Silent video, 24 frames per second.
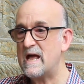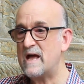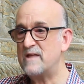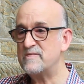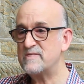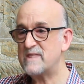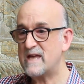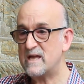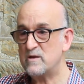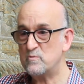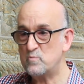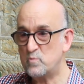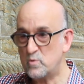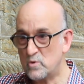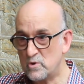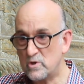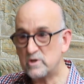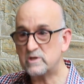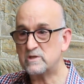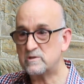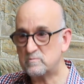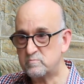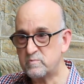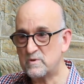and they
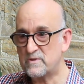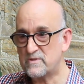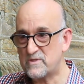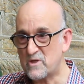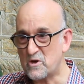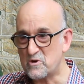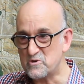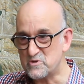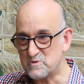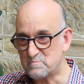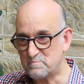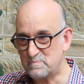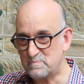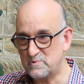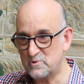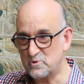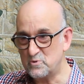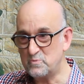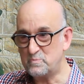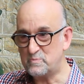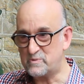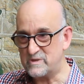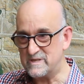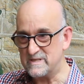worked with those
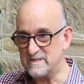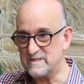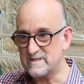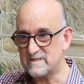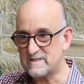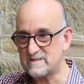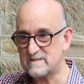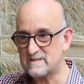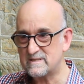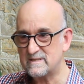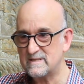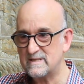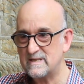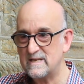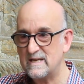blueprints